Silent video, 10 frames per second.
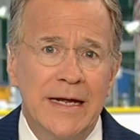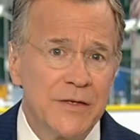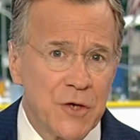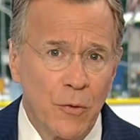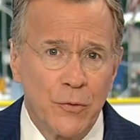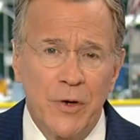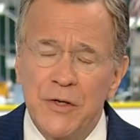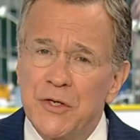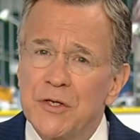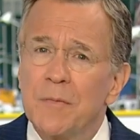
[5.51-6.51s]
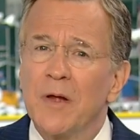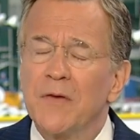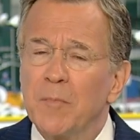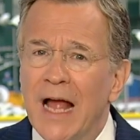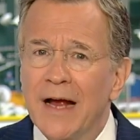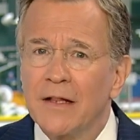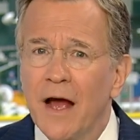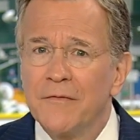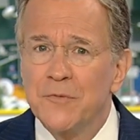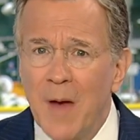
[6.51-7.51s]
his own criticism of the Black
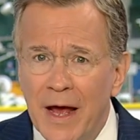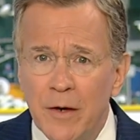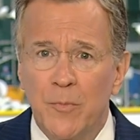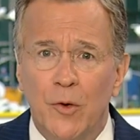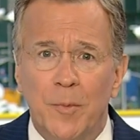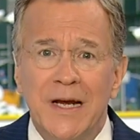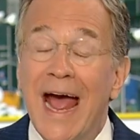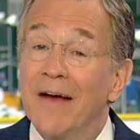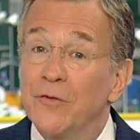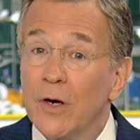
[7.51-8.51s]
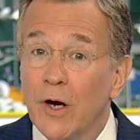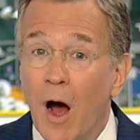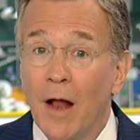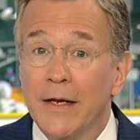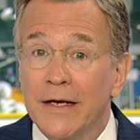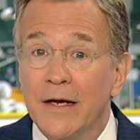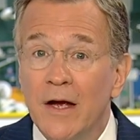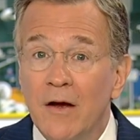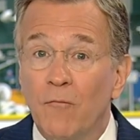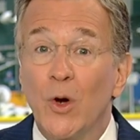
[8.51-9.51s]
Lives Matter movement after a colleague
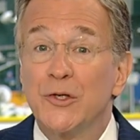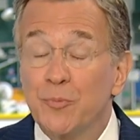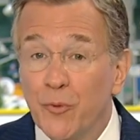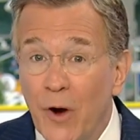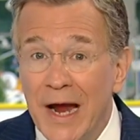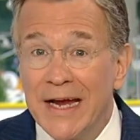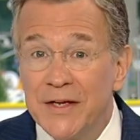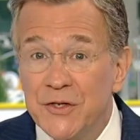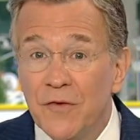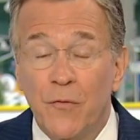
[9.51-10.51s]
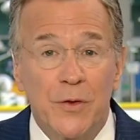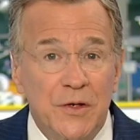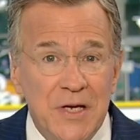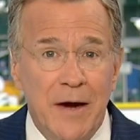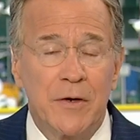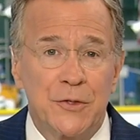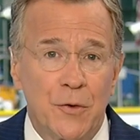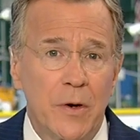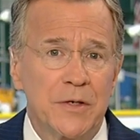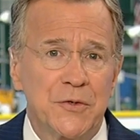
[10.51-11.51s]
voiced praise for the terrorist
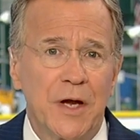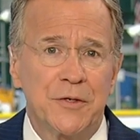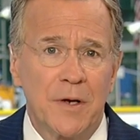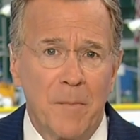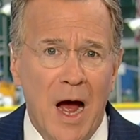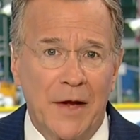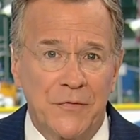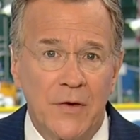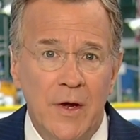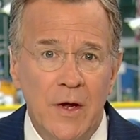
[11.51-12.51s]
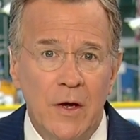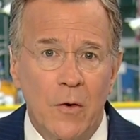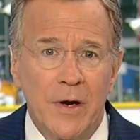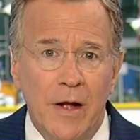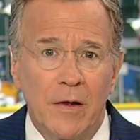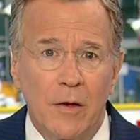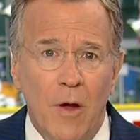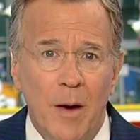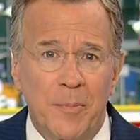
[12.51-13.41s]
organization Hamas. Cornell law